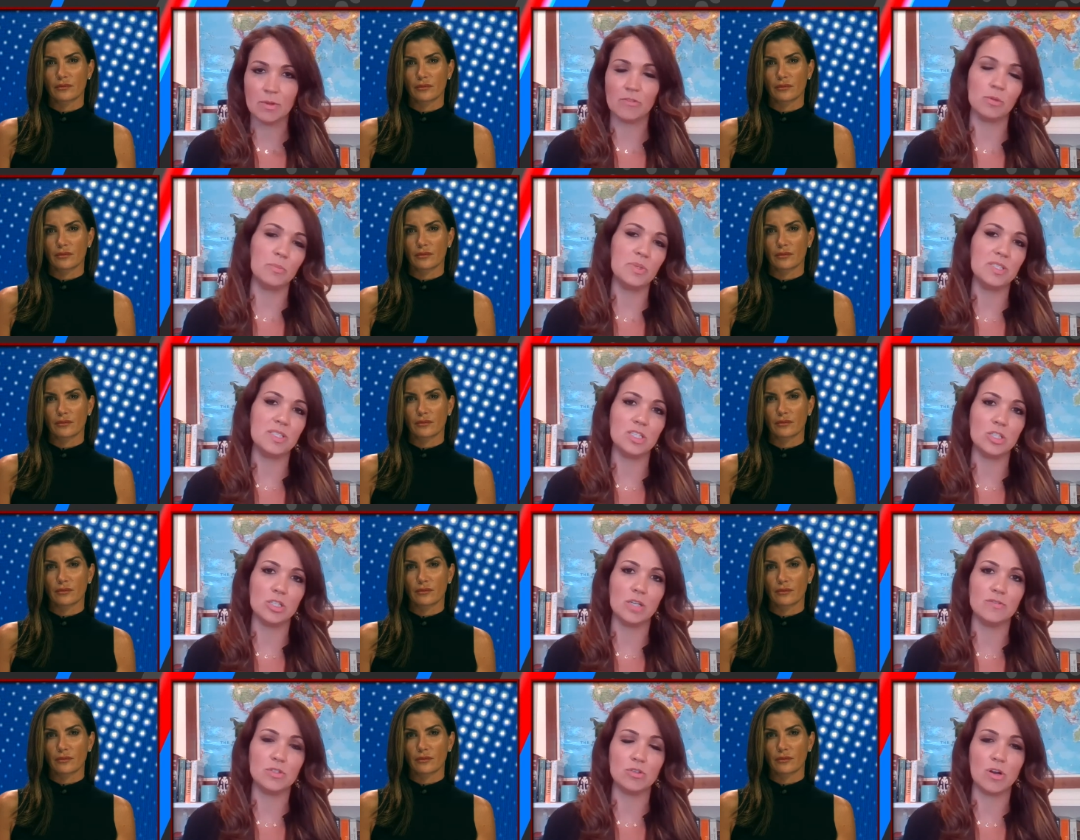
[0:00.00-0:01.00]
Speaker 1: coming from a
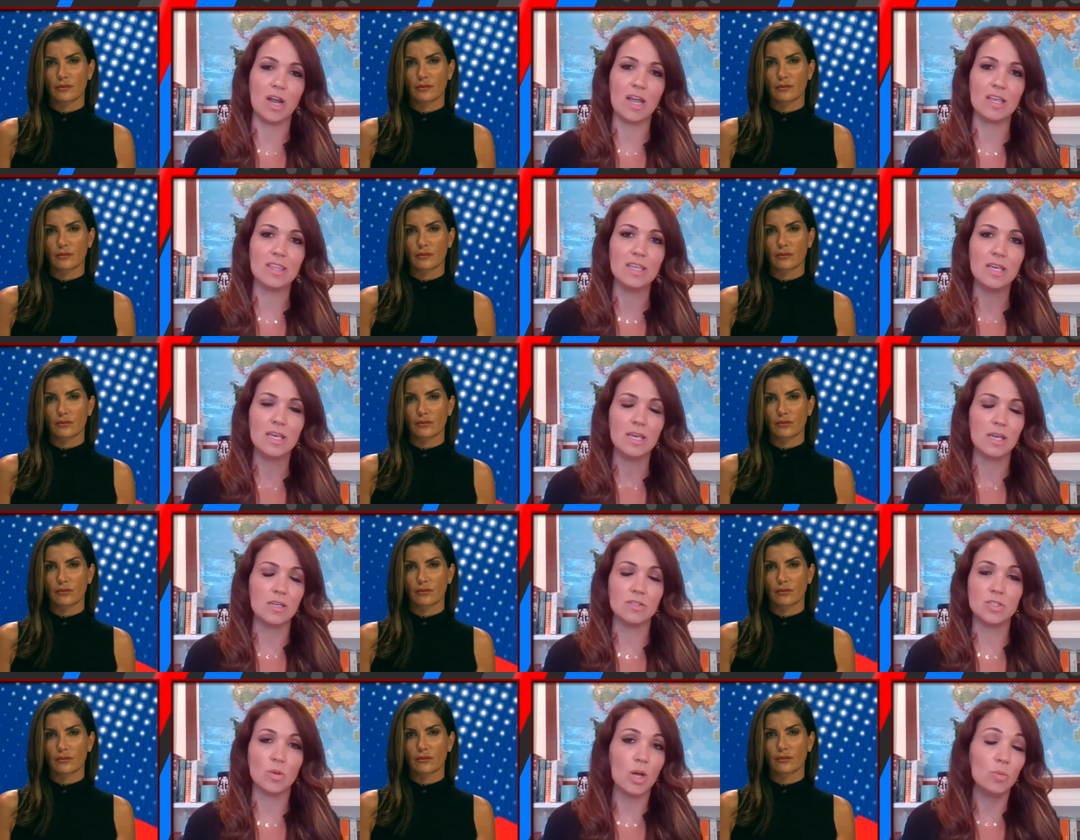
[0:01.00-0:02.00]
position of strength.
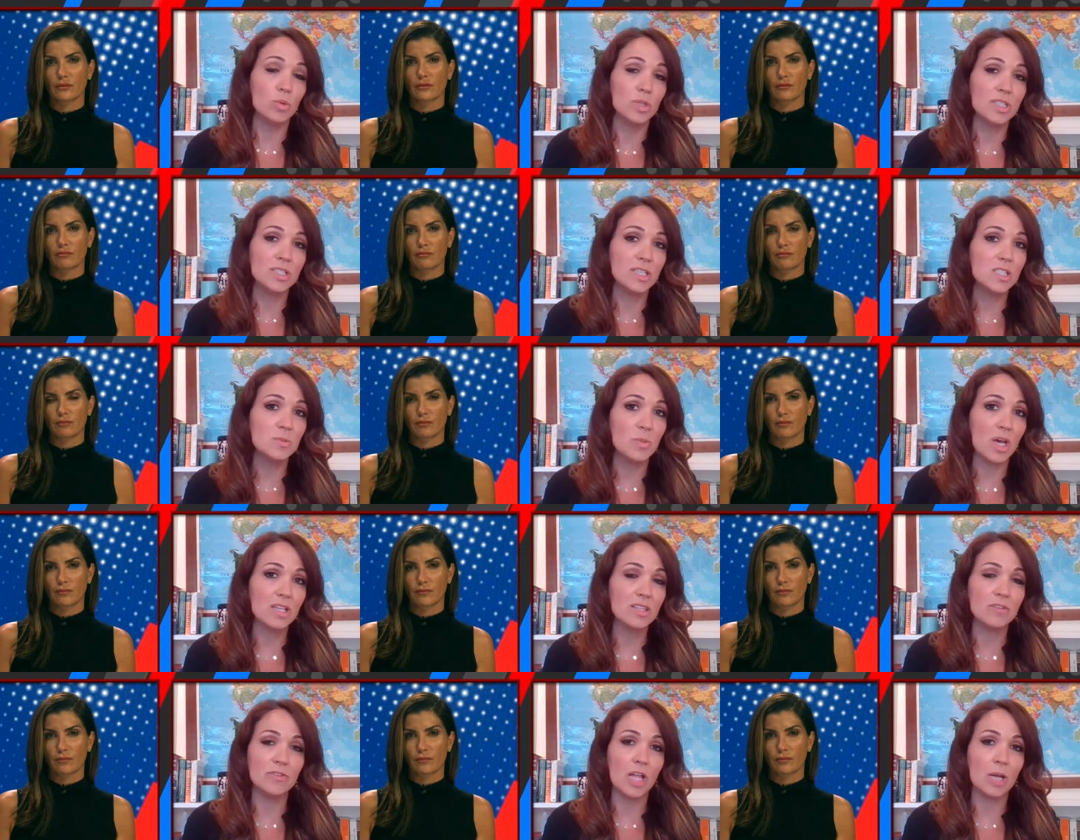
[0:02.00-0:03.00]
And so I wouldn't
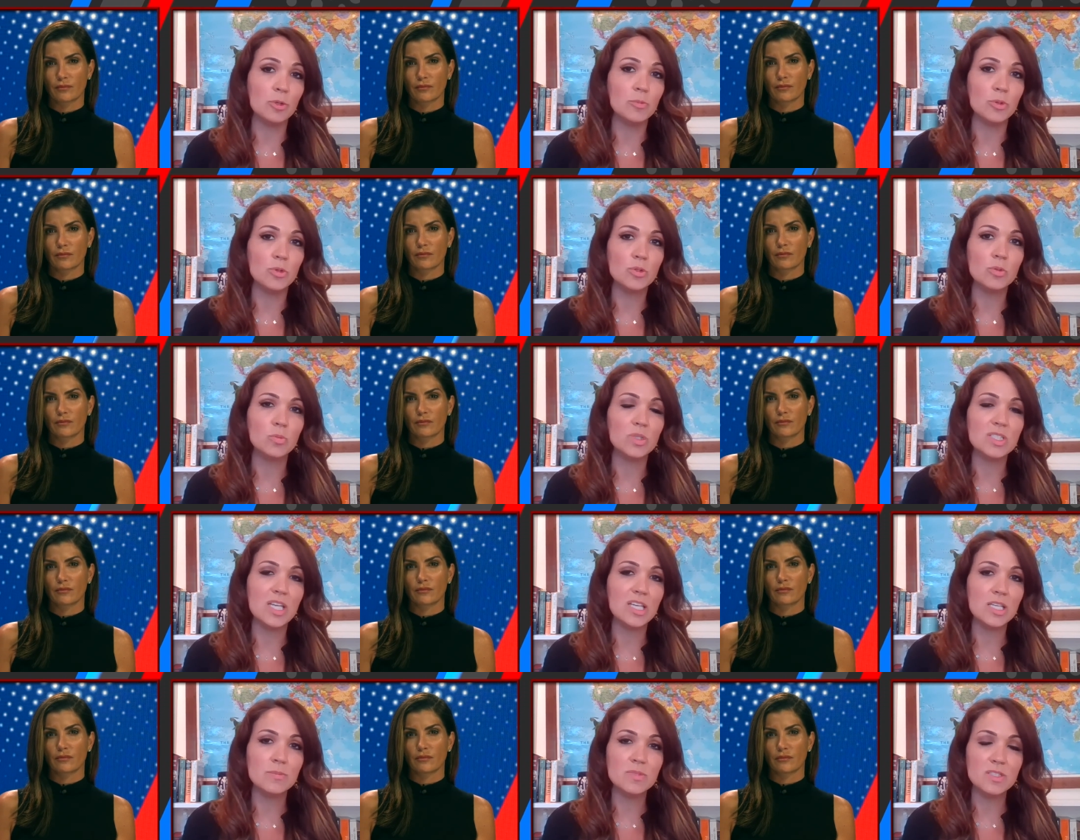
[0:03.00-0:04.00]
expect that Vladimir Putin would
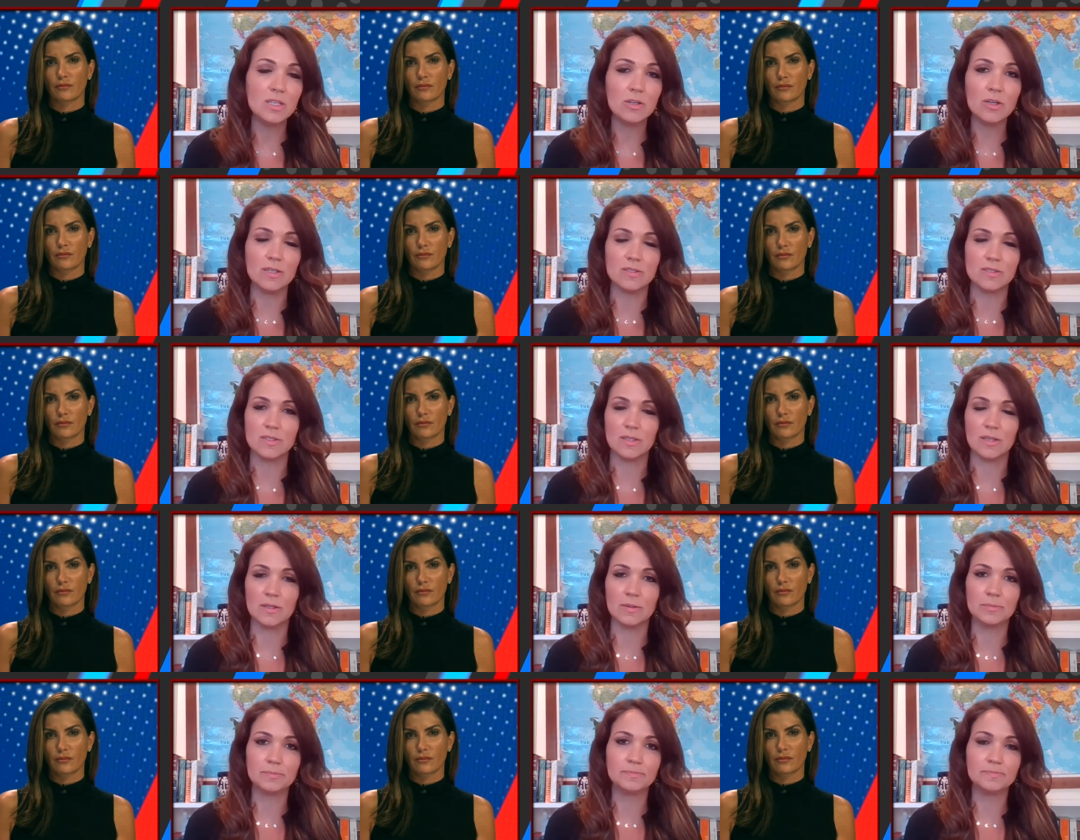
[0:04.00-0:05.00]
take him seriously.
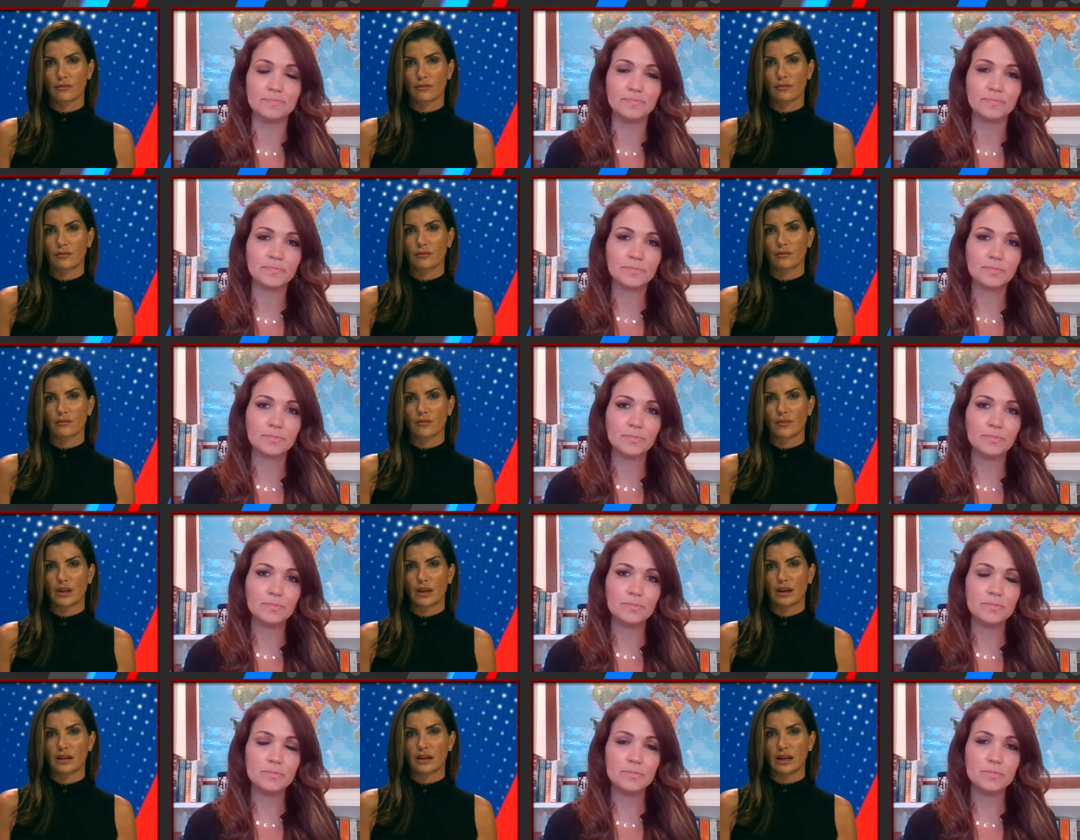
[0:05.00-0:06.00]

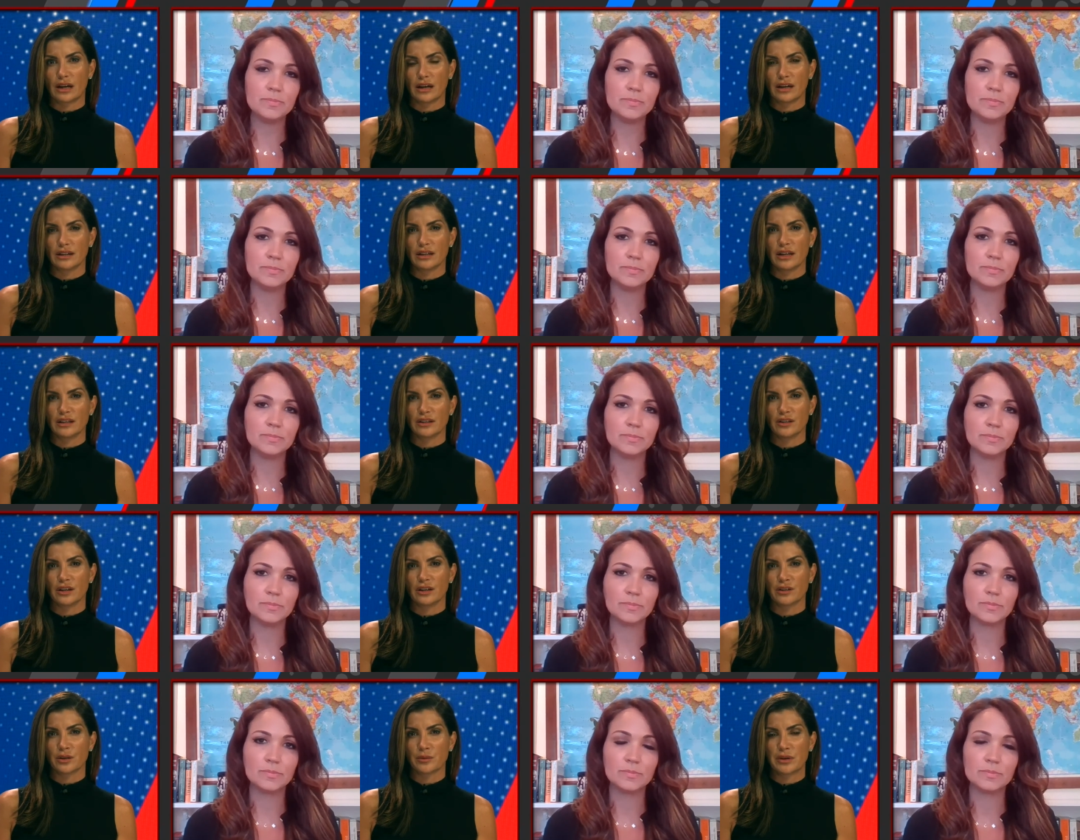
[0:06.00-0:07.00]
Speaker 2: Yeah, and, and,
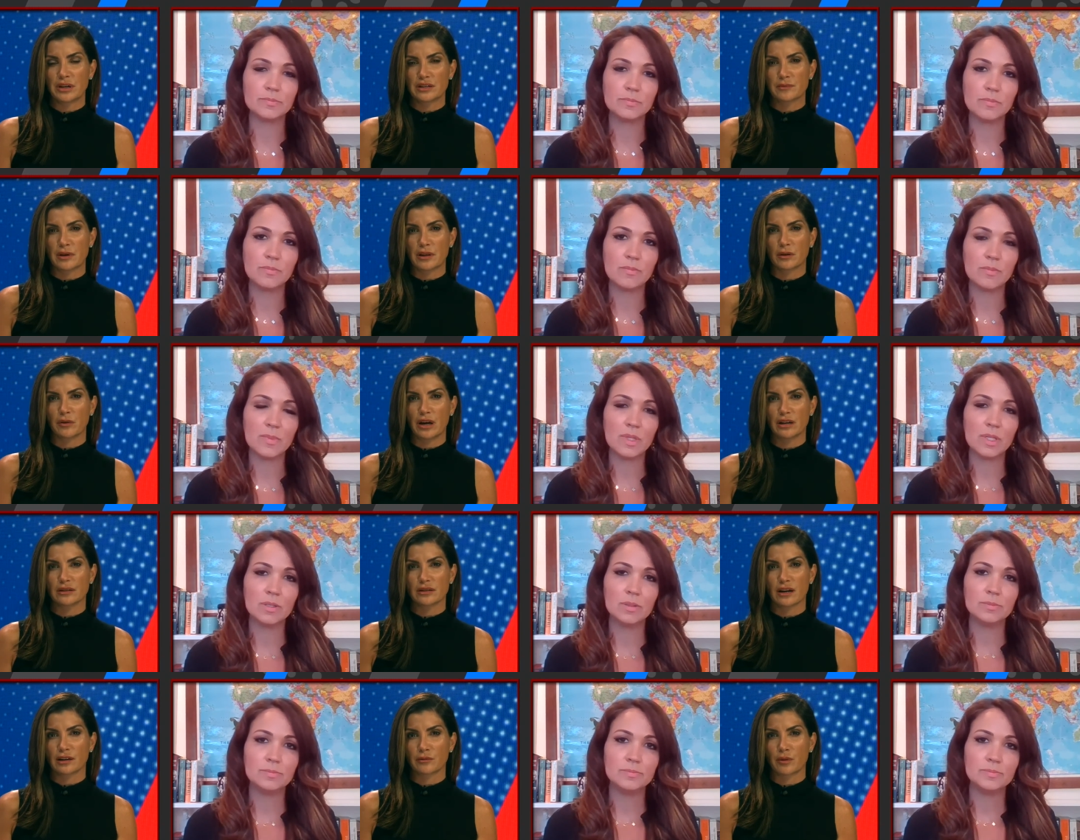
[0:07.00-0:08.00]
and your piece, by the way, and
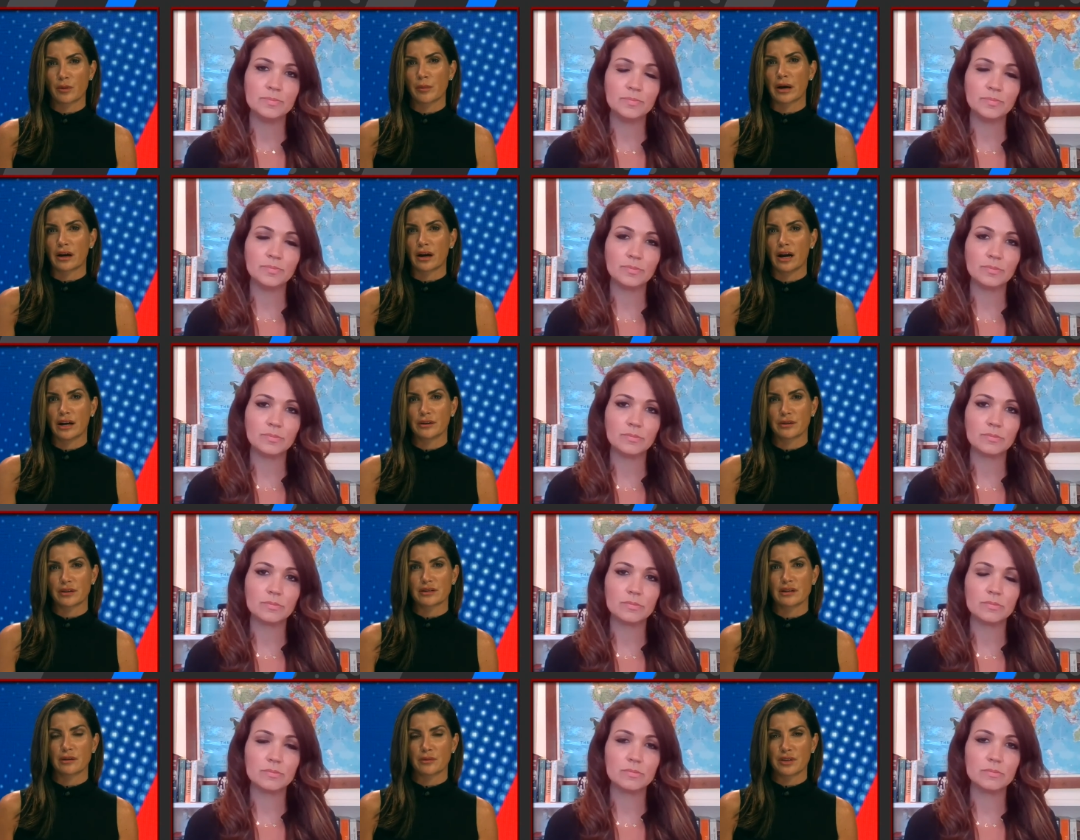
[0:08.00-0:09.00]
talking to Rebeccah Heinrichs
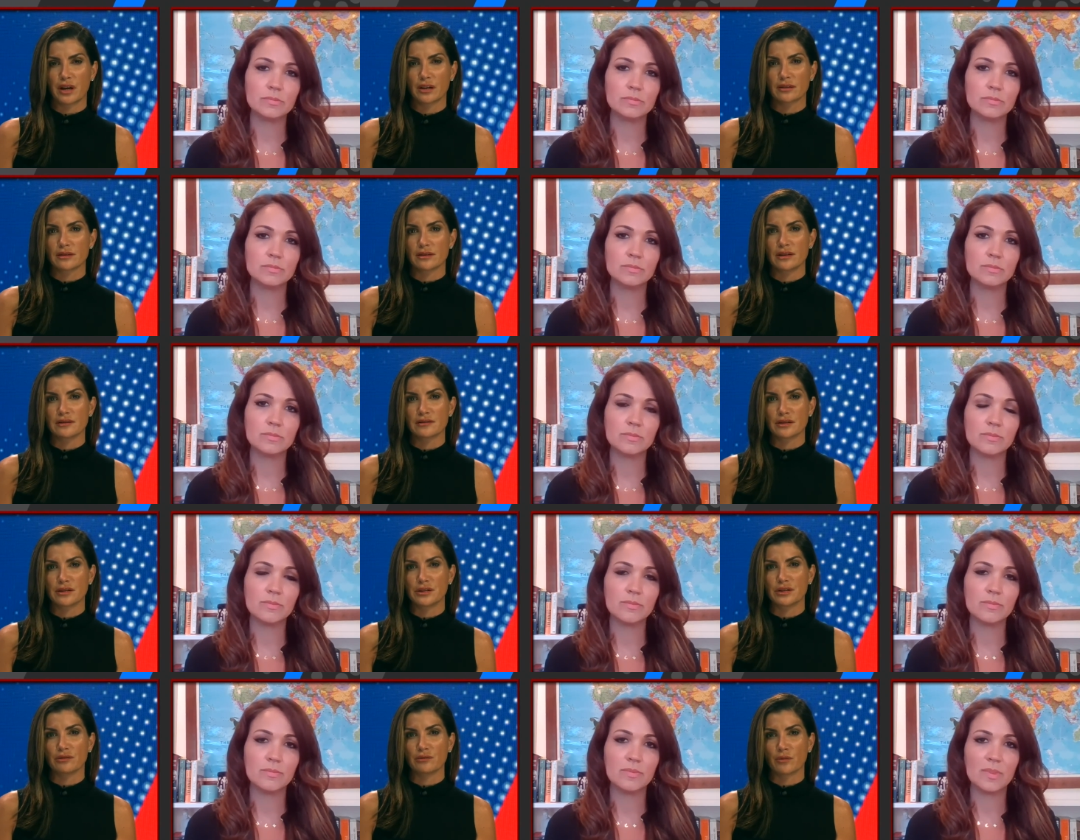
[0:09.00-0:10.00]
here with the Hudson
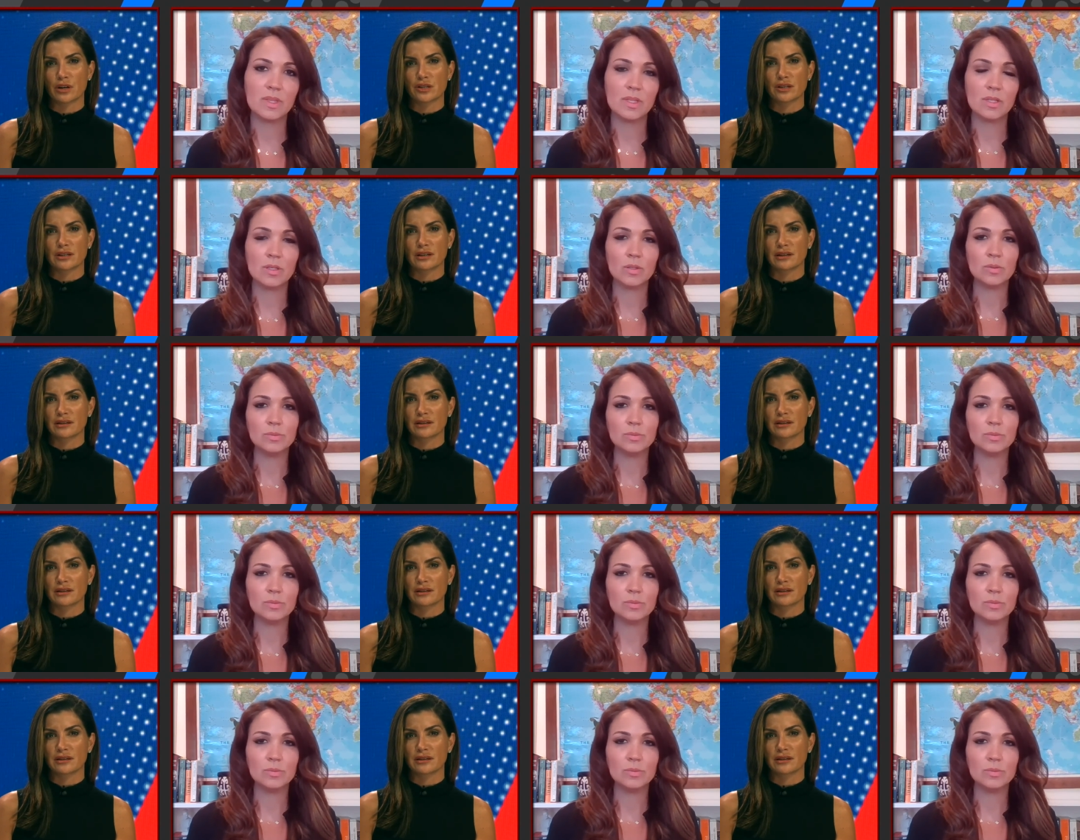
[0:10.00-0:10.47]
Institute and Washington